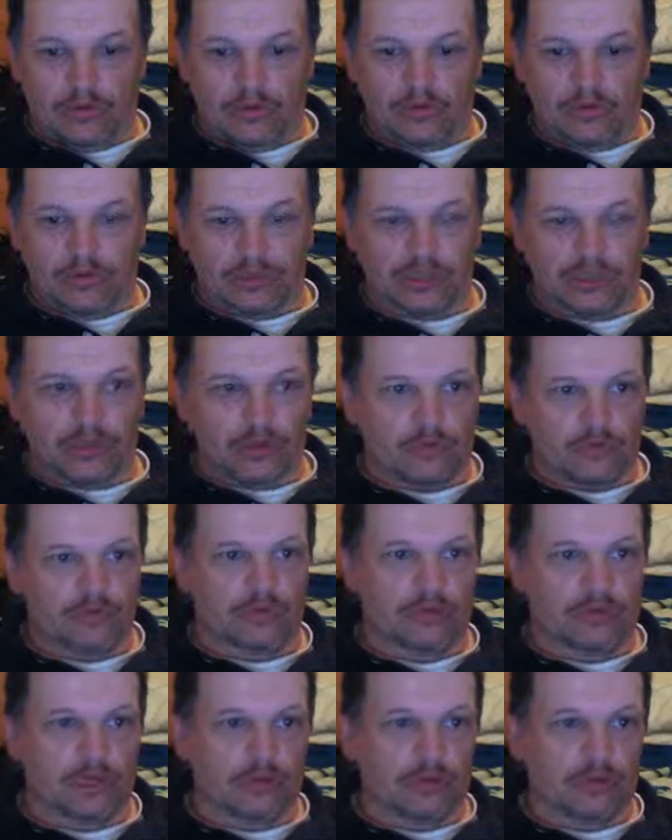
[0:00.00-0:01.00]
This little
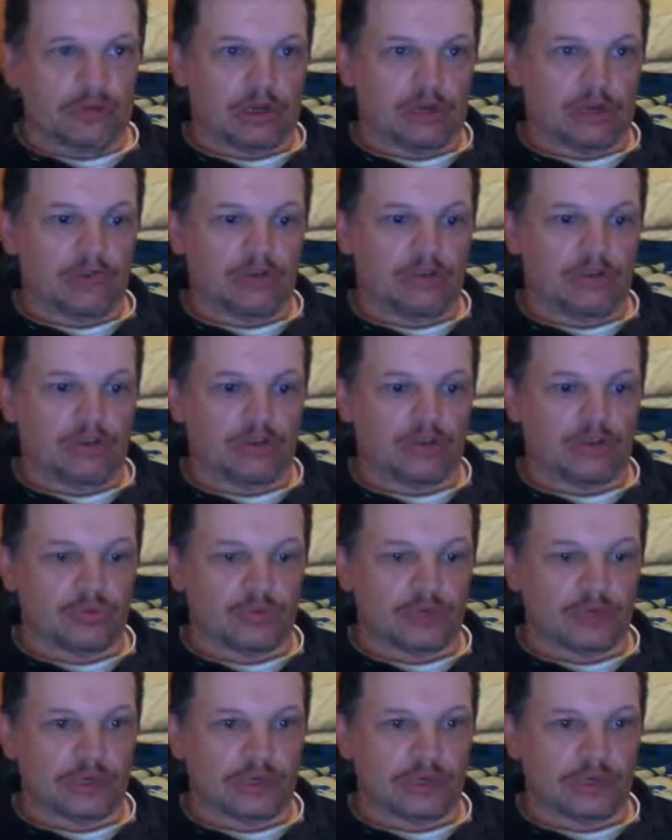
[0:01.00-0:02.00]
video I'm going to bring you
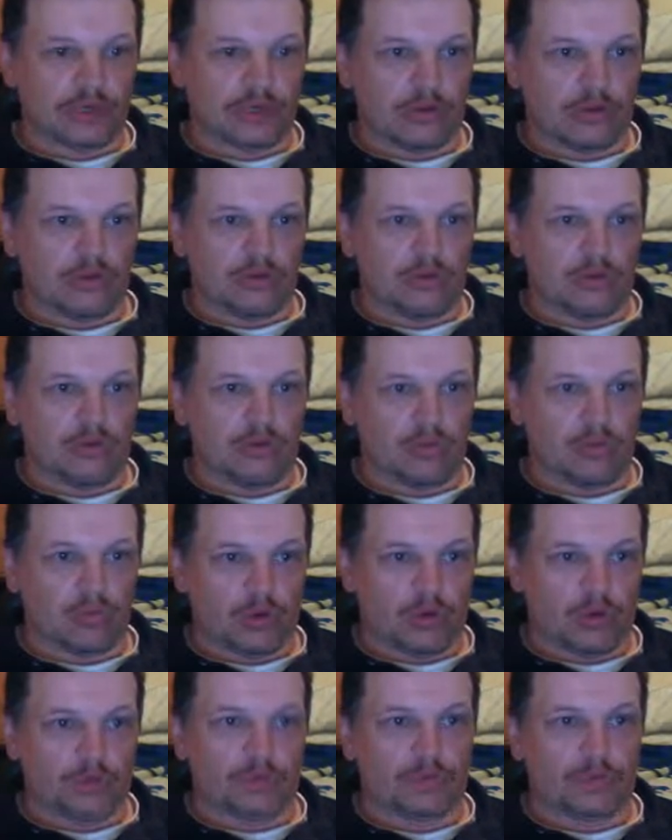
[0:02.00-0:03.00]
is on
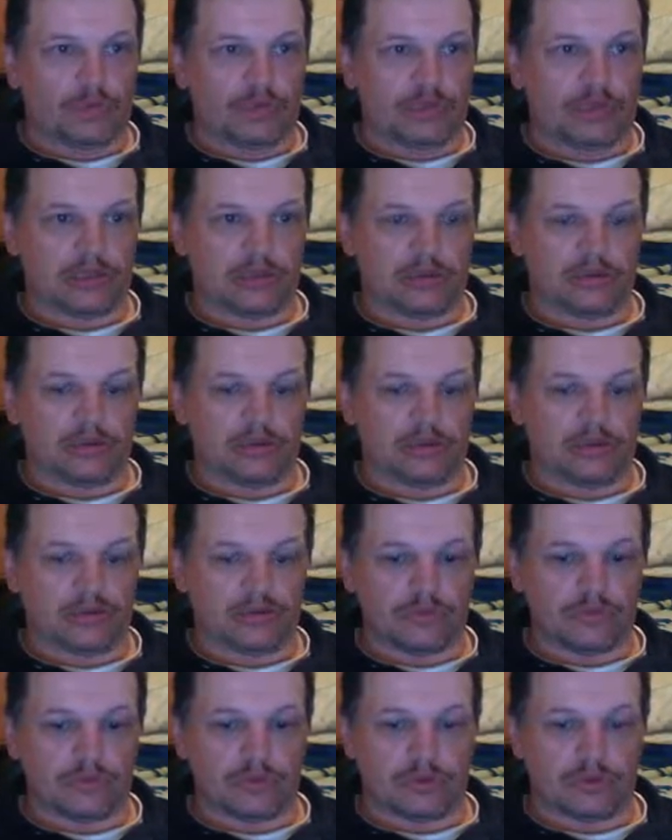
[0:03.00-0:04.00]
one of the baits I
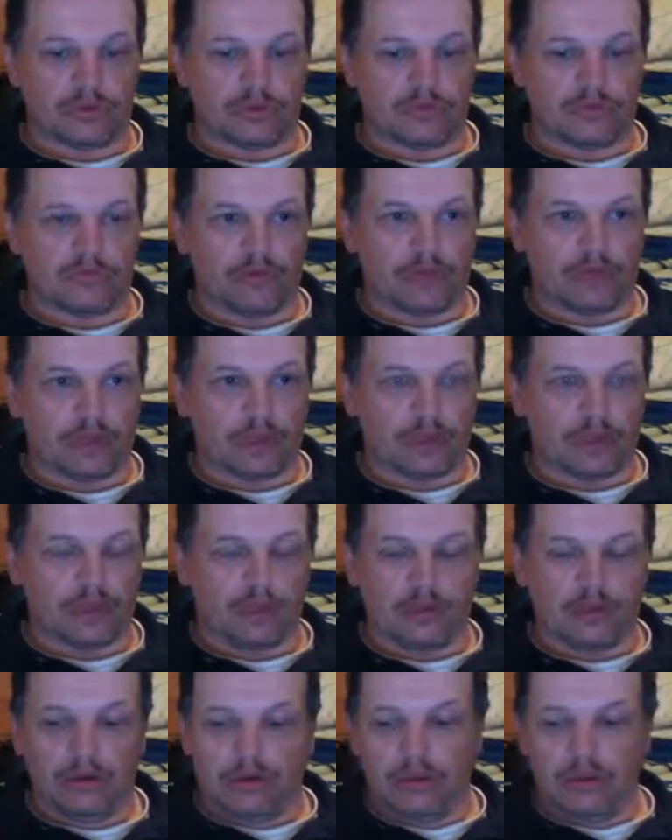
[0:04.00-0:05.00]
use quite regular.
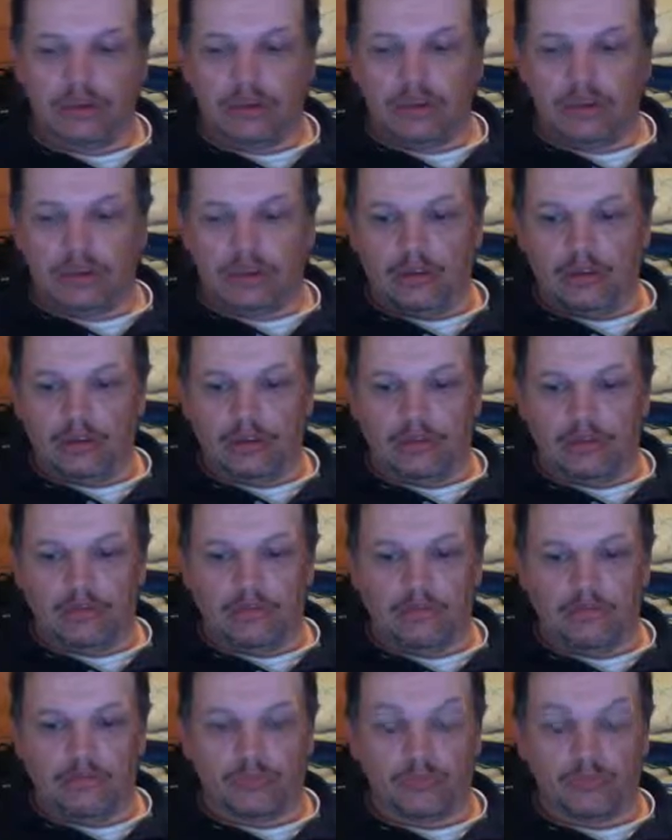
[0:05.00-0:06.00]

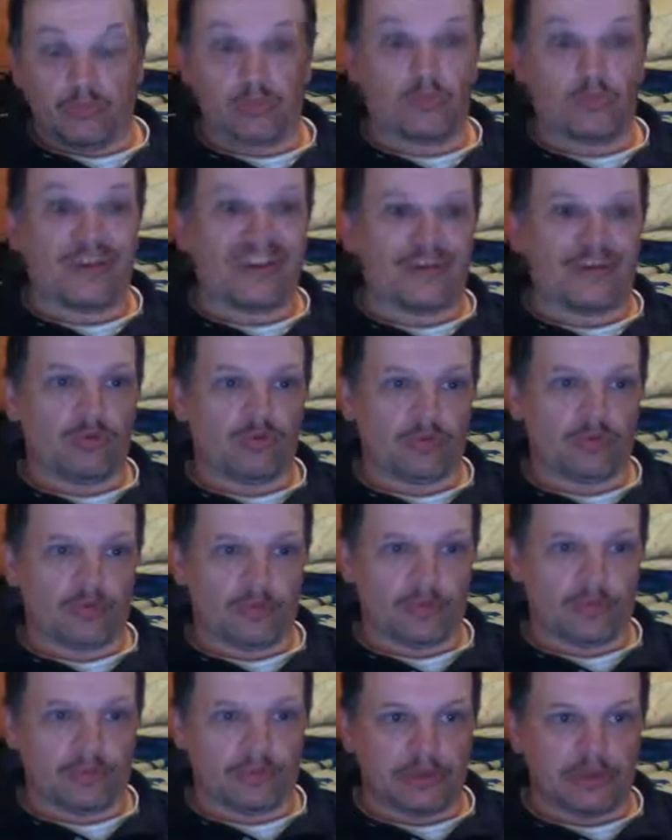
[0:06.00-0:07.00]
Well, now it will
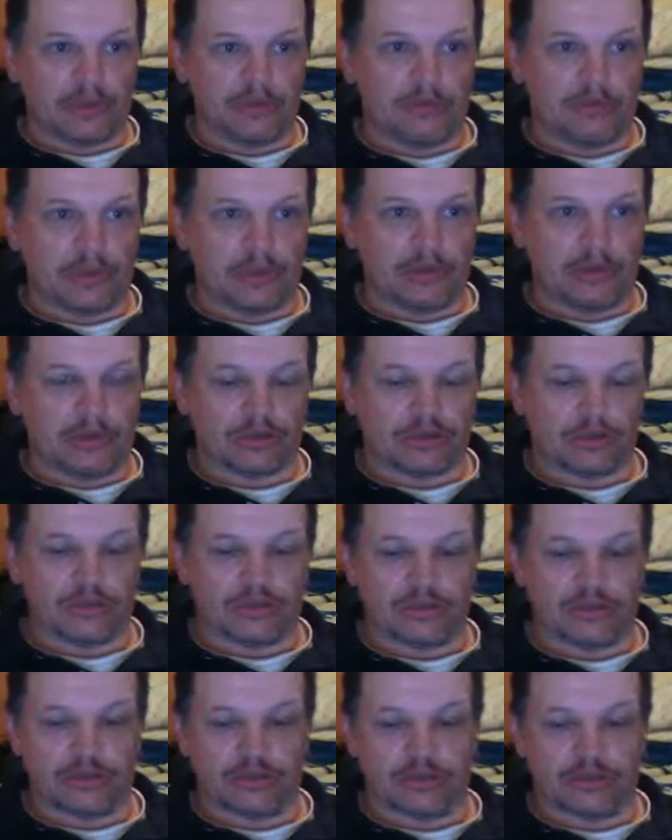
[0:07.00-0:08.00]
be regular because I've
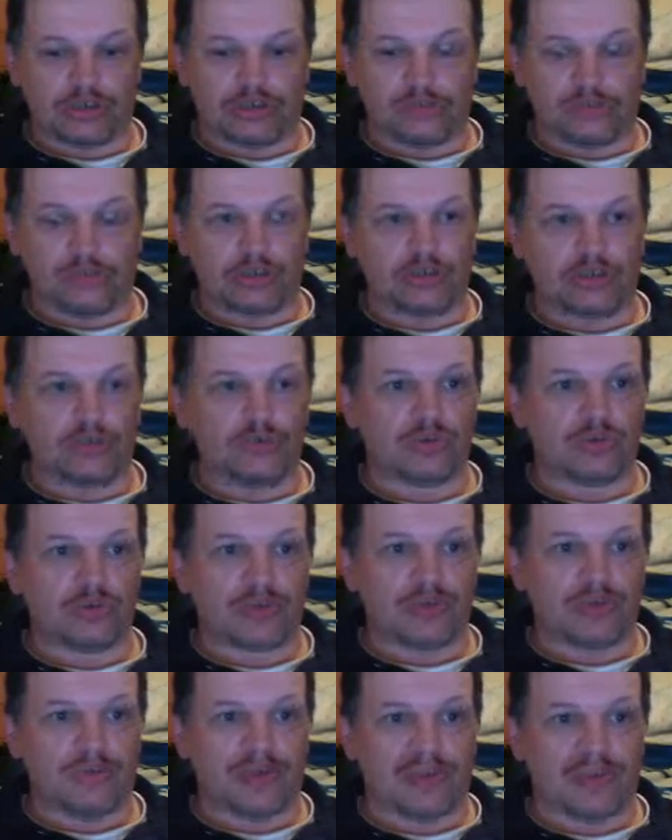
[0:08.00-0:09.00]
only just been using it
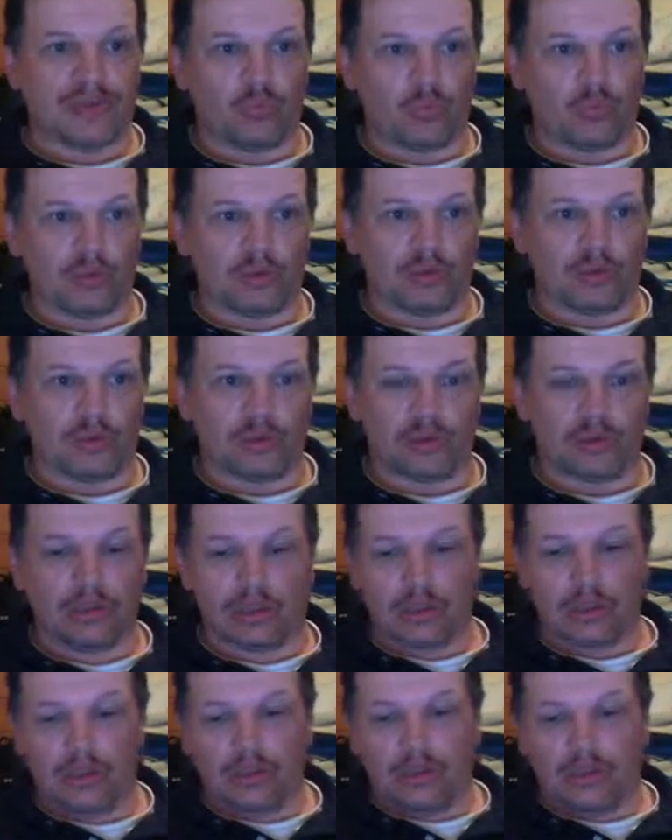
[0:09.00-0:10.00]
about a week,
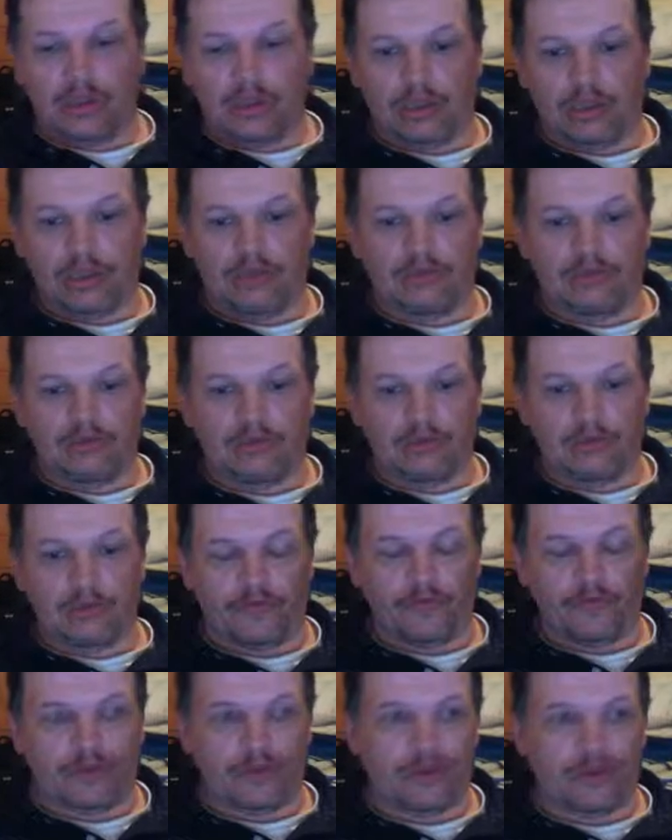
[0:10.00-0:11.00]
and I
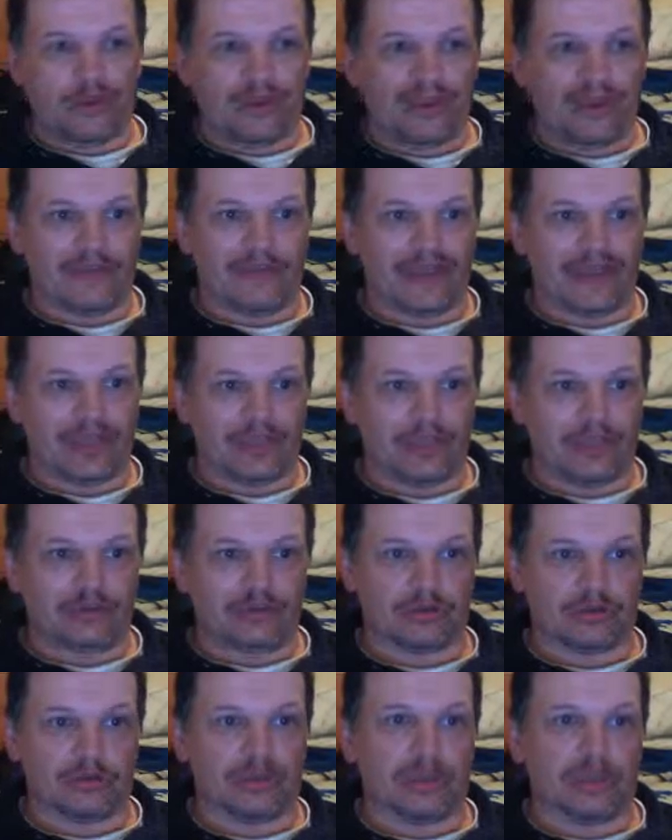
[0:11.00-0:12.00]
find I have
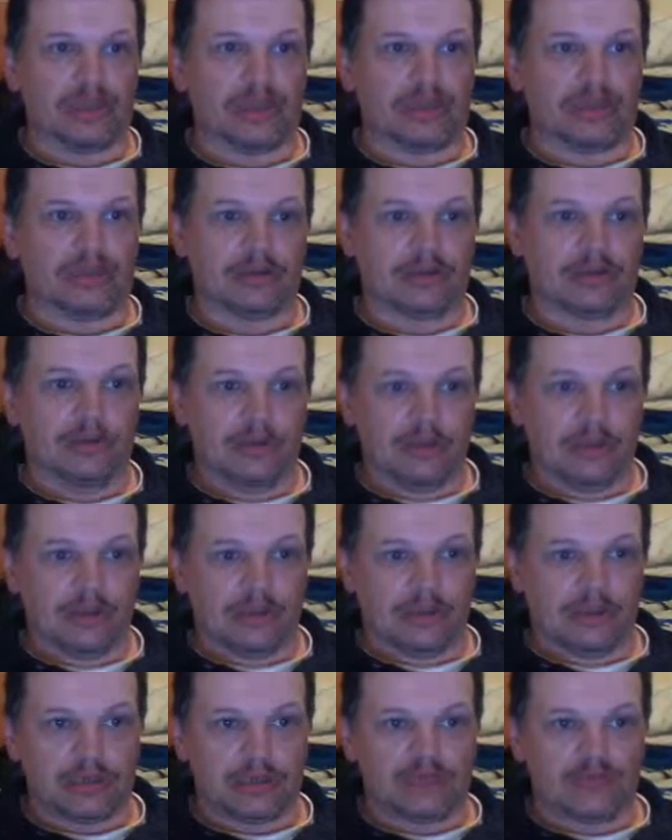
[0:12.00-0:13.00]
actually had
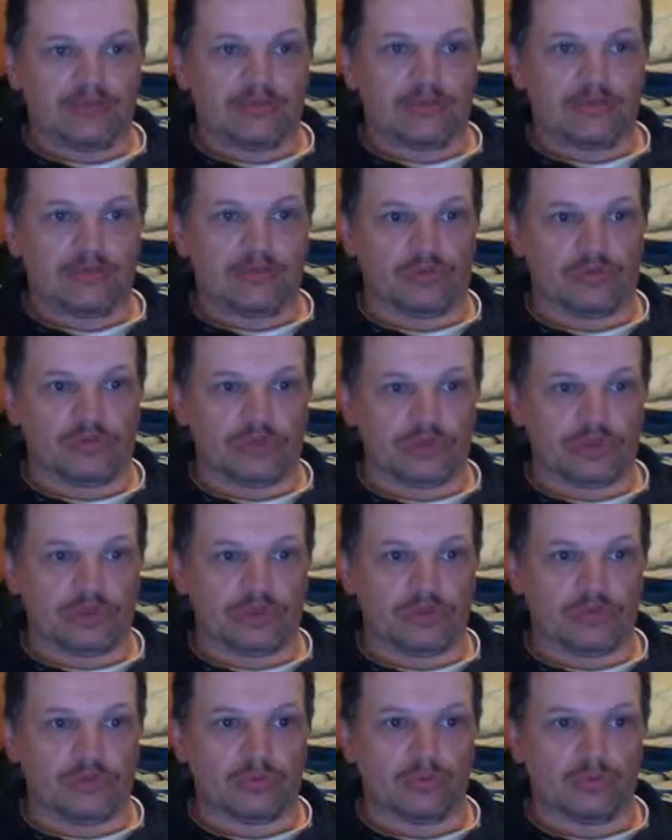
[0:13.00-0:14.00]
some good
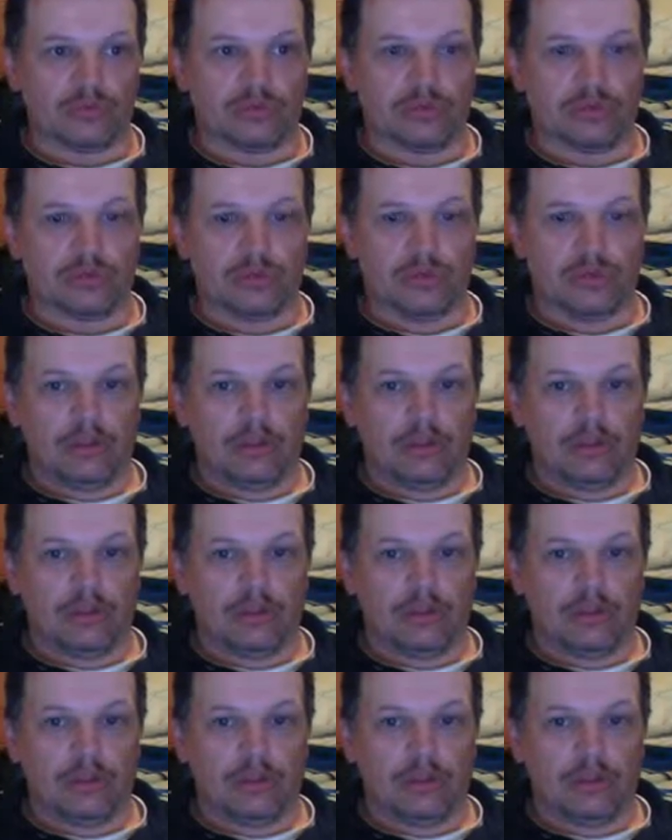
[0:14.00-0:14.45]
results